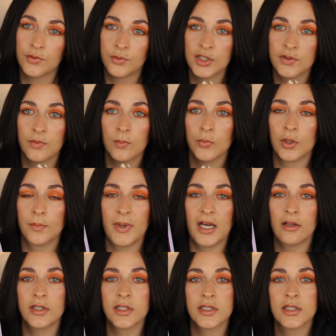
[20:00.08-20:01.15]
to reach for more
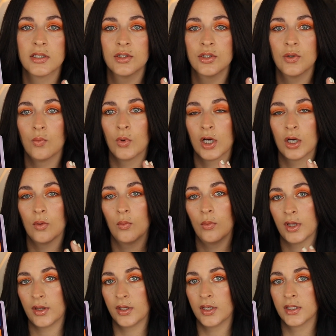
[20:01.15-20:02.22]
palettes to work
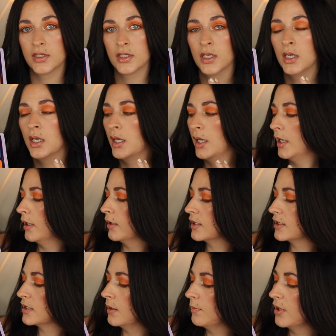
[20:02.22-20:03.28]
with it. And
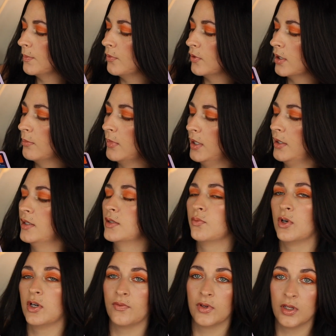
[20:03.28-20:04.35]
like, some people can make this
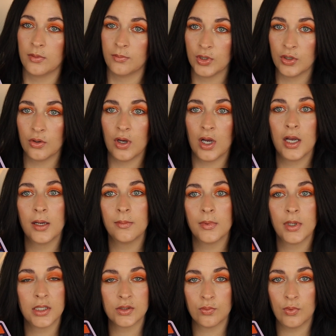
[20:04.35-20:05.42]
work for them. You know, I'm
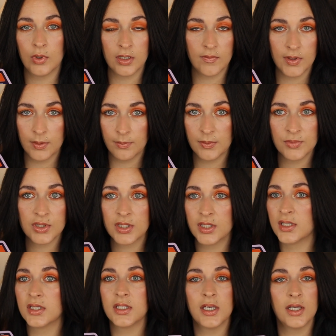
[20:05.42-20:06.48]
not one of them. I'm just
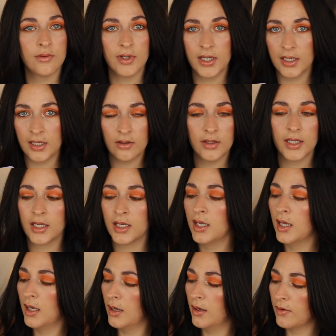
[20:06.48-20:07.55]
gonna say it right now. Like,
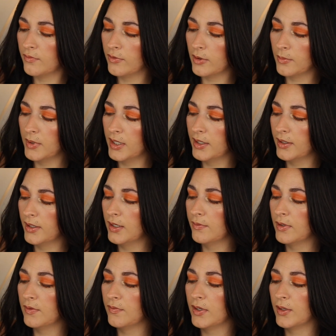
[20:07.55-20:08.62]
for me,
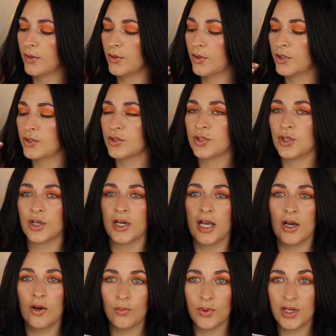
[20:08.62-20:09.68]
even if it could turn
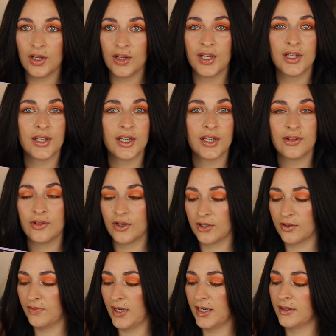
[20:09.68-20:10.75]
out well and like
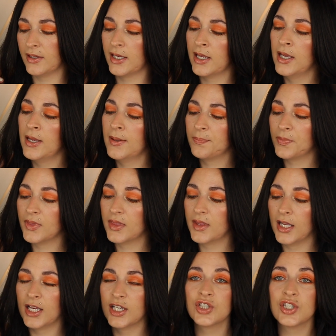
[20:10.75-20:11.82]
look fine, like,
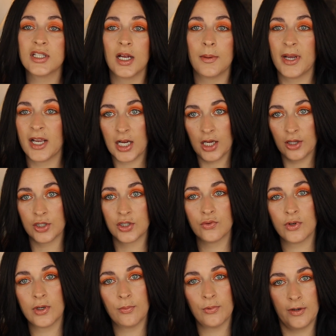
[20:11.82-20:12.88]
it's just not my color
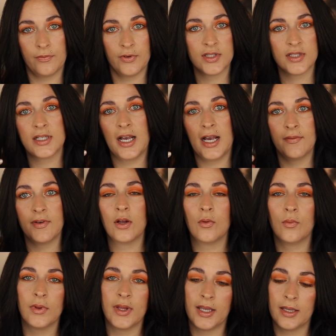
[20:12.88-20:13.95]
story preference to have it
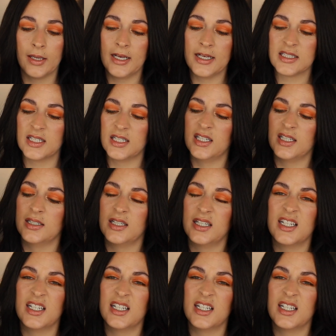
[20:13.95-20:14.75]
like as a